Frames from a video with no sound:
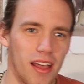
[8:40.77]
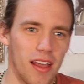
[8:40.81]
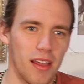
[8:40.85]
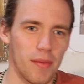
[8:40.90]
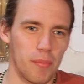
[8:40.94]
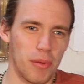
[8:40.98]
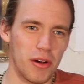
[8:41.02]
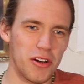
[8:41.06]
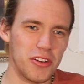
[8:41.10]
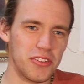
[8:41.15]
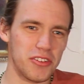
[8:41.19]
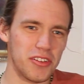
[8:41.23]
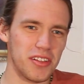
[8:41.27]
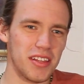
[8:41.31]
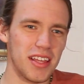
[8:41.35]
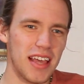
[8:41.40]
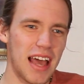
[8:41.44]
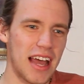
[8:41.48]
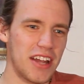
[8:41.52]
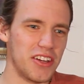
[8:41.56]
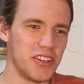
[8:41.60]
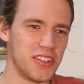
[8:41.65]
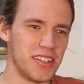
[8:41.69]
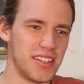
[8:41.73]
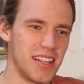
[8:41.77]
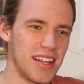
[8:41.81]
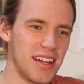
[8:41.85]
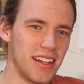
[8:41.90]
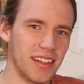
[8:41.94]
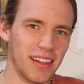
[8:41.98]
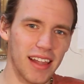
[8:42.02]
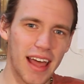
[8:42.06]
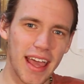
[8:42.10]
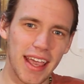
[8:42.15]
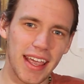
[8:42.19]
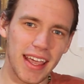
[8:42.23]
Personally, I just didn't
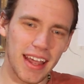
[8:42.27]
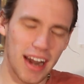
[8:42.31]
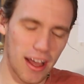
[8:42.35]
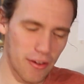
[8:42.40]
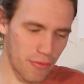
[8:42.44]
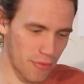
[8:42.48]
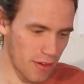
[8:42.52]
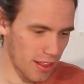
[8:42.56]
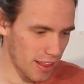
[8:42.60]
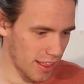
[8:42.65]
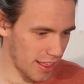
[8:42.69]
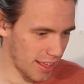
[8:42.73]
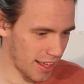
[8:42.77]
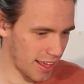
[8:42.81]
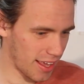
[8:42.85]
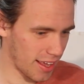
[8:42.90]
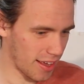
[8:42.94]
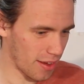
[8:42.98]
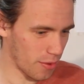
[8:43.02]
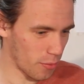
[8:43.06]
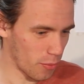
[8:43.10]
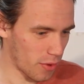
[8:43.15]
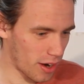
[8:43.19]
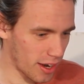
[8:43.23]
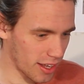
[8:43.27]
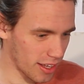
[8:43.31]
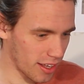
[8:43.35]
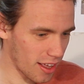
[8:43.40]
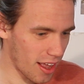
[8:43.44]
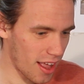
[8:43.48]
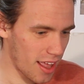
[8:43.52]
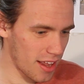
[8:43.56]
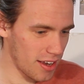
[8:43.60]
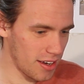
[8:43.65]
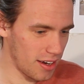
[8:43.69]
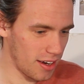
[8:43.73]
like it. I felt like when I
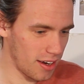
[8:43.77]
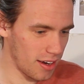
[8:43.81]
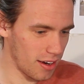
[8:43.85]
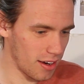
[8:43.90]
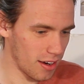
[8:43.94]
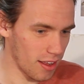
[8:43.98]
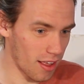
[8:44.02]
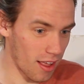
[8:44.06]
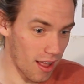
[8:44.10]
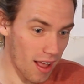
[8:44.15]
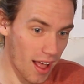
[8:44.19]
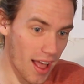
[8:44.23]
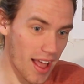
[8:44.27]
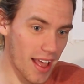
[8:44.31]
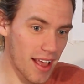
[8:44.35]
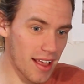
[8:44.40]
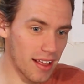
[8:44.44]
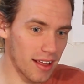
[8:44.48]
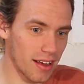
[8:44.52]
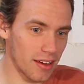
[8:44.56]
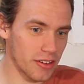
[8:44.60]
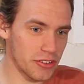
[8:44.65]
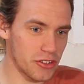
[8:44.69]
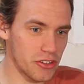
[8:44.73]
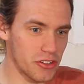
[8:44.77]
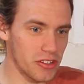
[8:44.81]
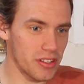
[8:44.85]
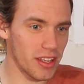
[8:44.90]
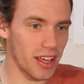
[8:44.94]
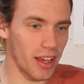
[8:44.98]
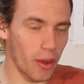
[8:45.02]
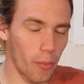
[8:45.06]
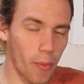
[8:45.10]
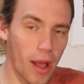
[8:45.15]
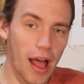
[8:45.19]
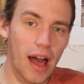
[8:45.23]
got high, I was just
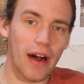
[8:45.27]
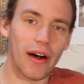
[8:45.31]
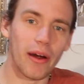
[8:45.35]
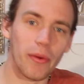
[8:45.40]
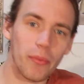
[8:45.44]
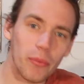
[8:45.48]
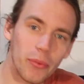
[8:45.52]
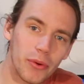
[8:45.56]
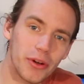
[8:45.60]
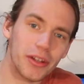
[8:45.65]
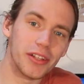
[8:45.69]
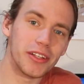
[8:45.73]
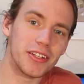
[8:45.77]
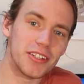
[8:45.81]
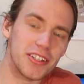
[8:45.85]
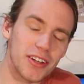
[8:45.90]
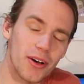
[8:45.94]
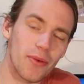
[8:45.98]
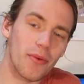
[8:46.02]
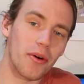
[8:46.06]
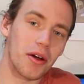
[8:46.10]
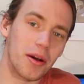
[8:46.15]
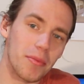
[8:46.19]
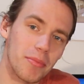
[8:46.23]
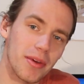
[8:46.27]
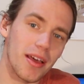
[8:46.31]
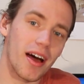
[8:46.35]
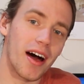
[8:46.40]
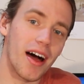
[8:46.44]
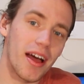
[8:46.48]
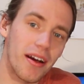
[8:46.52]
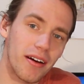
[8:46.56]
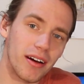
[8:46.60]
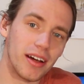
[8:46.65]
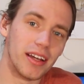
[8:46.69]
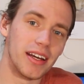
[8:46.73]
like, wow, I really don't want to be
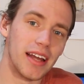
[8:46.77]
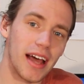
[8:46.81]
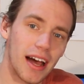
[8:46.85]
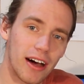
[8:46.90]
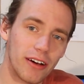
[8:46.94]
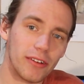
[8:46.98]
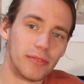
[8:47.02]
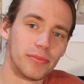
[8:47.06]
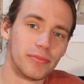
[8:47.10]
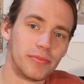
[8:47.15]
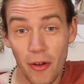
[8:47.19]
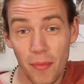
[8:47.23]
high right now.